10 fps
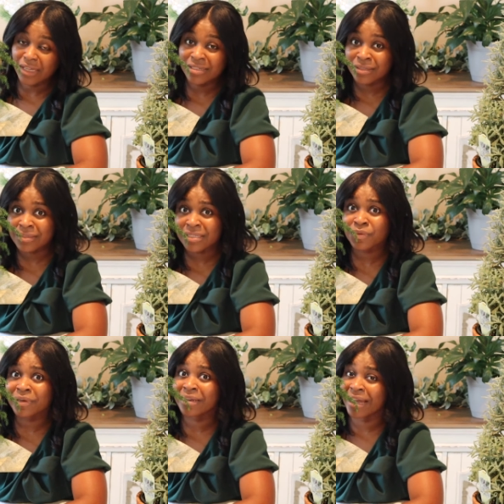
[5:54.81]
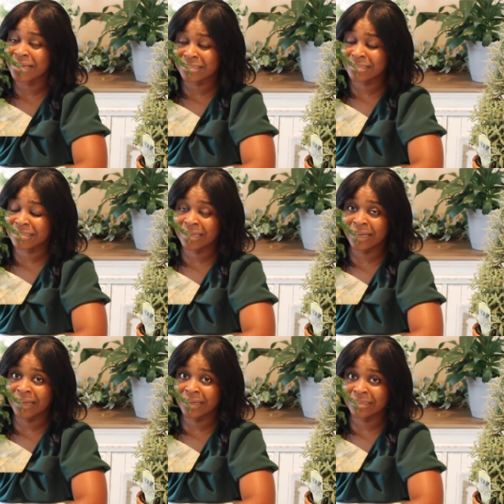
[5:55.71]
So this one has to
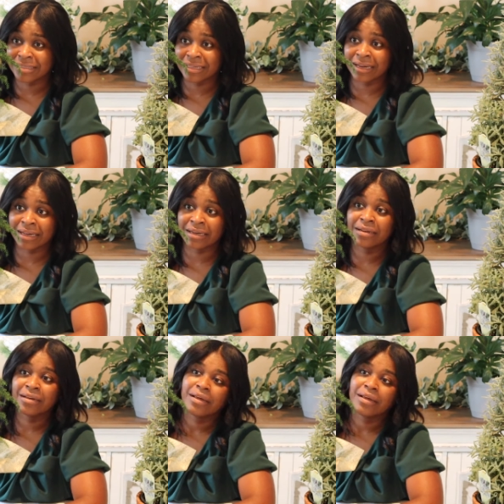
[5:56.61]
stay inside.